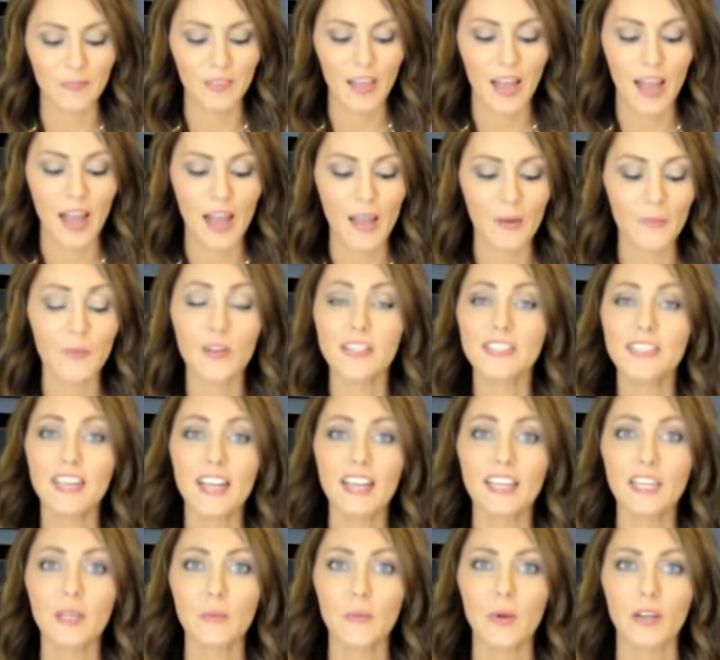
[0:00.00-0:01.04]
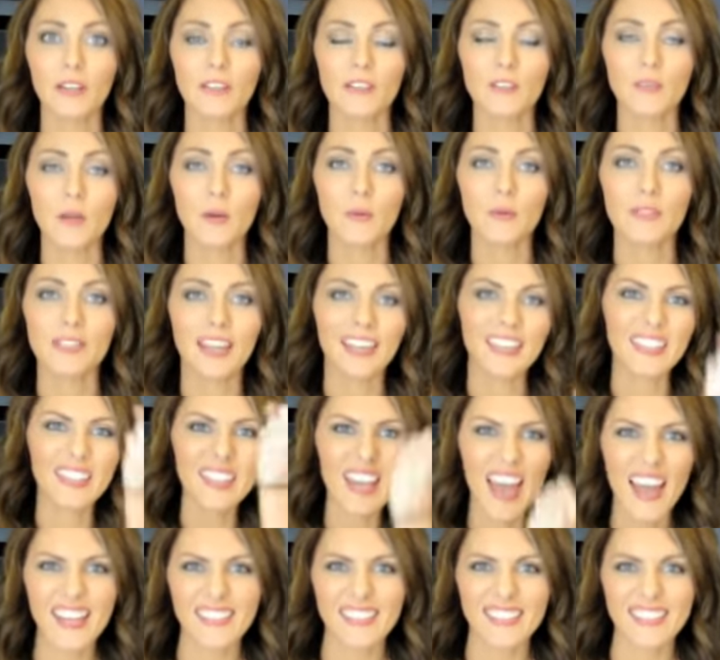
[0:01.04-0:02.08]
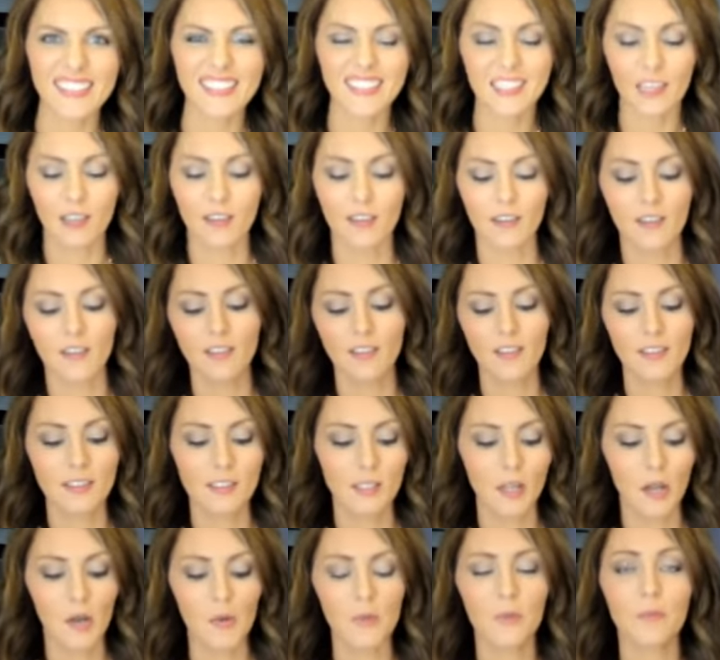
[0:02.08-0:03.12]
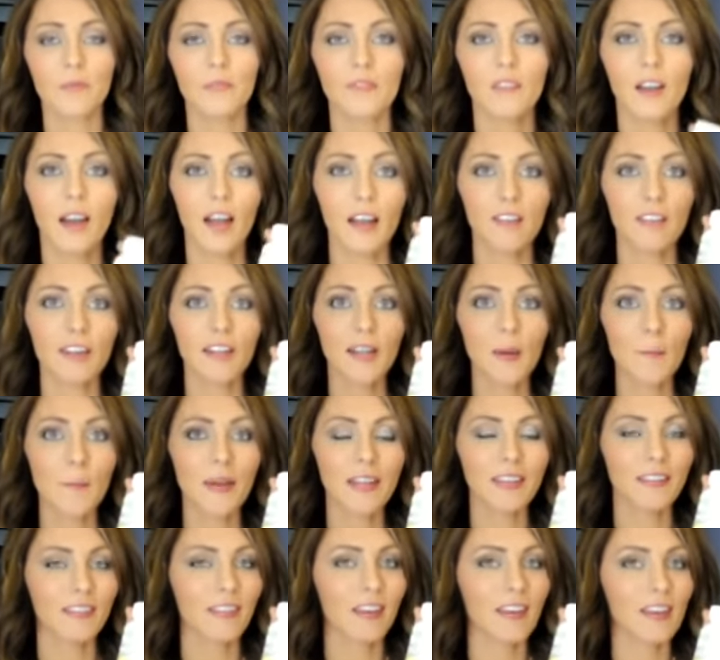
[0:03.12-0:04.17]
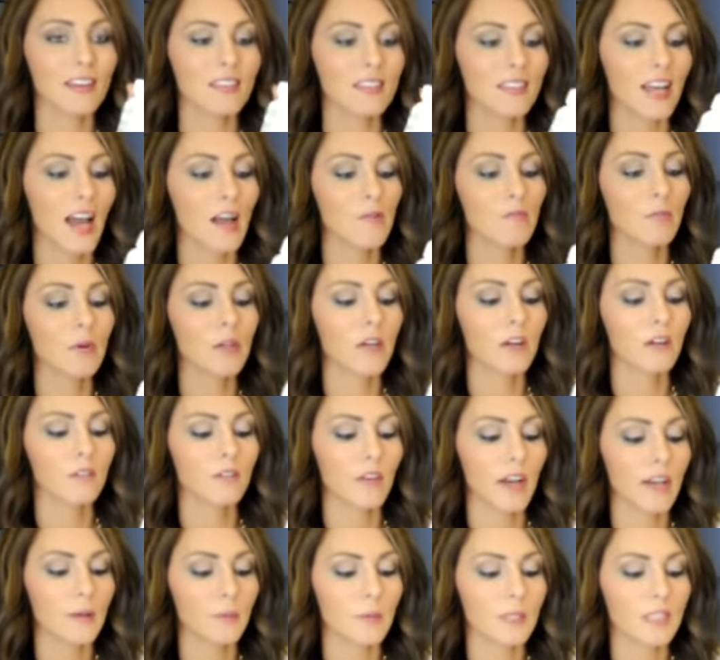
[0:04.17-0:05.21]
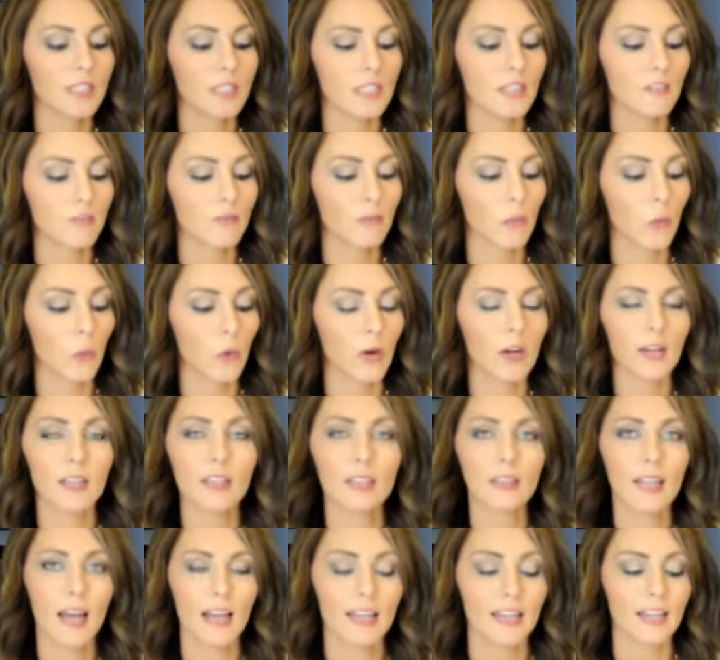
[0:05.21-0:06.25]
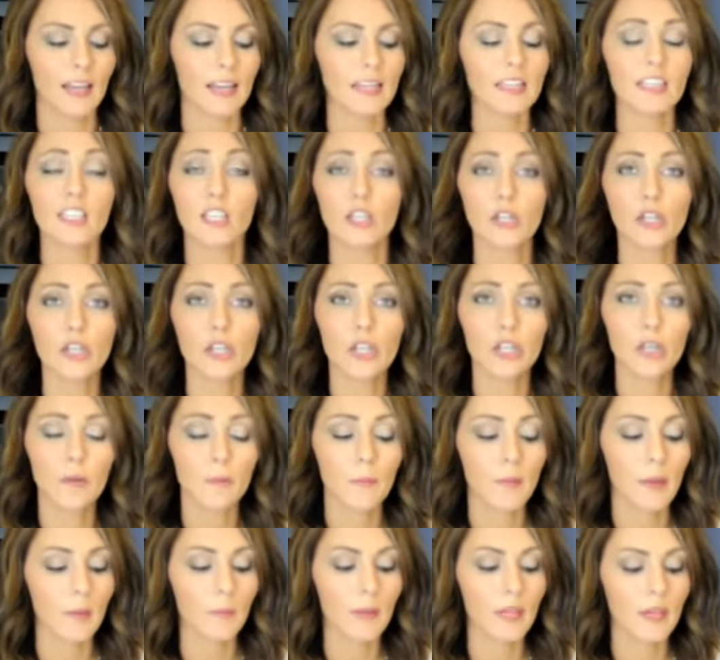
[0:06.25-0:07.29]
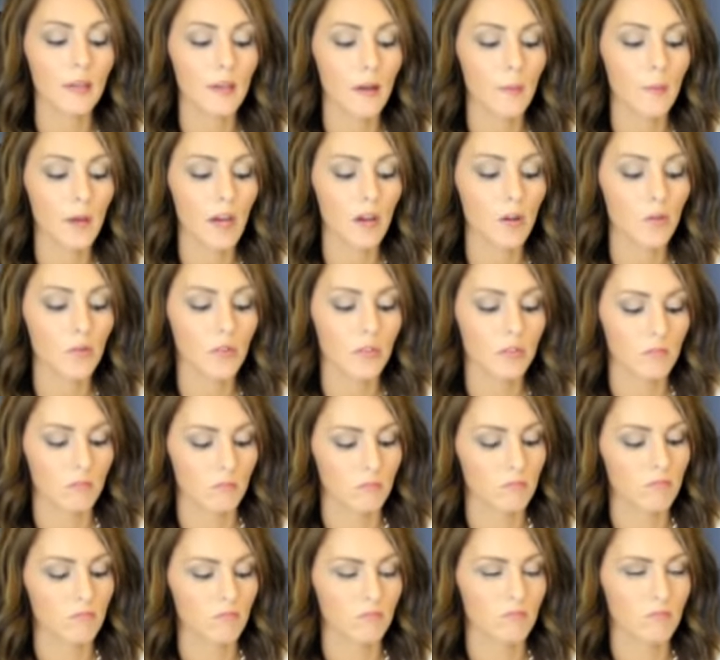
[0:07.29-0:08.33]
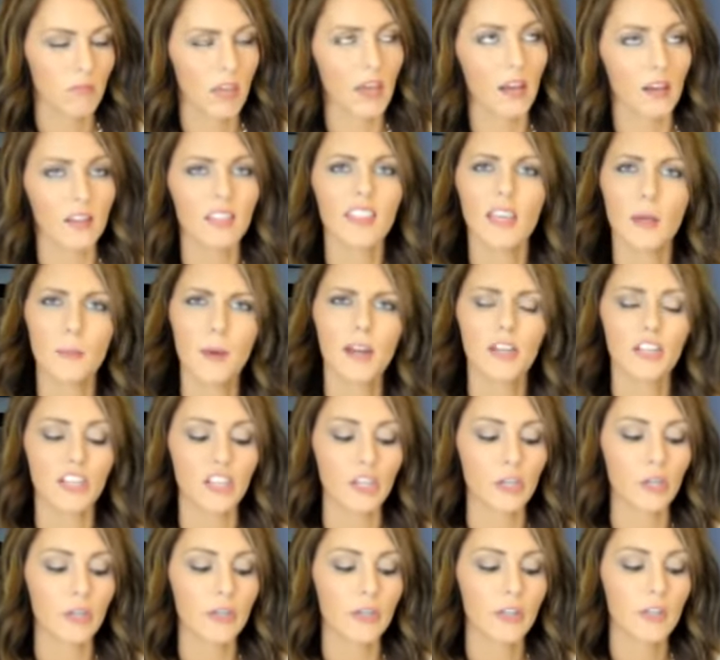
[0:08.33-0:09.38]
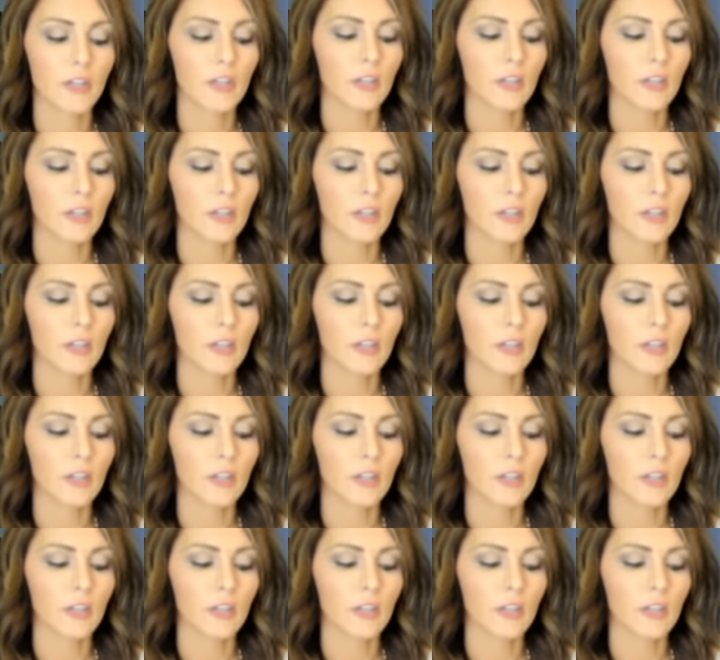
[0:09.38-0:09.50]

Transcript: I was taking one, so I was like, yes. So I recommend this. I've been on vitamin D for like a year, maybe about. Yeah, I think about a year.